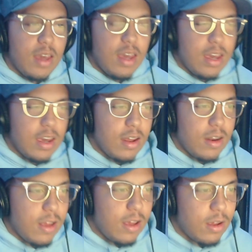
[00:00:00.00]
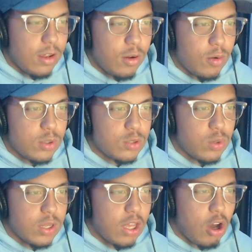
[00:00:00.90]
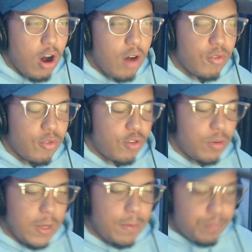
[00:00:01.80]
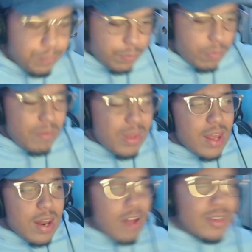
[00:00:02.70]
and it was really off for me. Now let's get